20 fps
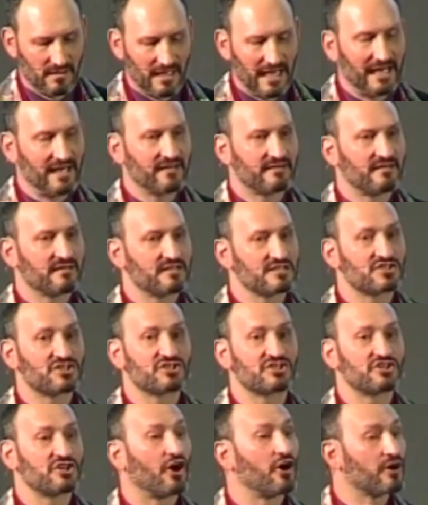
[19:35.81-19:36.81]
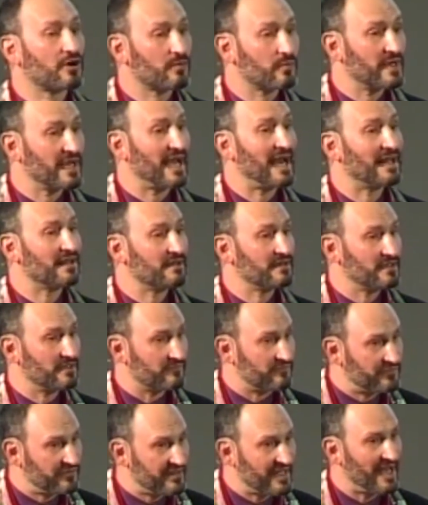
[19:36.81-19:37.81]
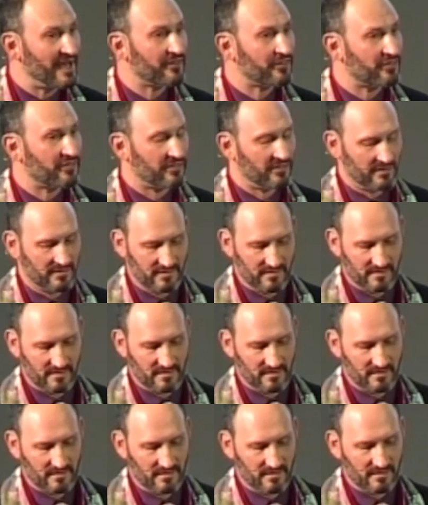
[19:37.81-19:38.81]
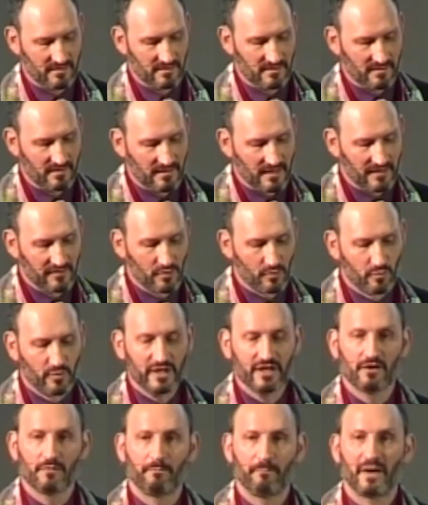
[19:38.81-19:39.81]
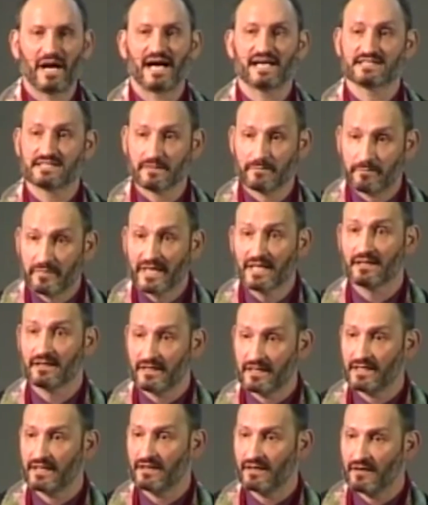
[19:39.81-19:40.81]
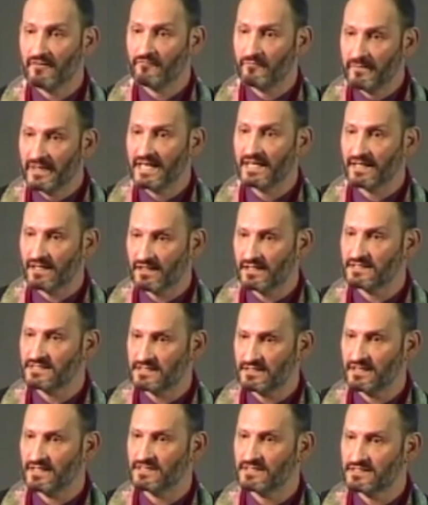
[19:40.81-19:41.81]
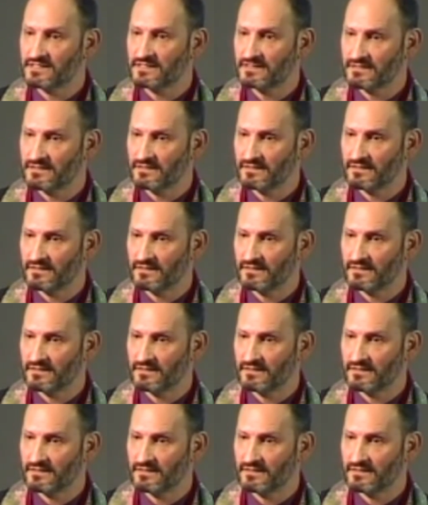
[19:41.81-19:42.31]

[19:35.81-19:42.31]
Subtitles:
and into the stark reality of death and the real possibility of meaninglessness.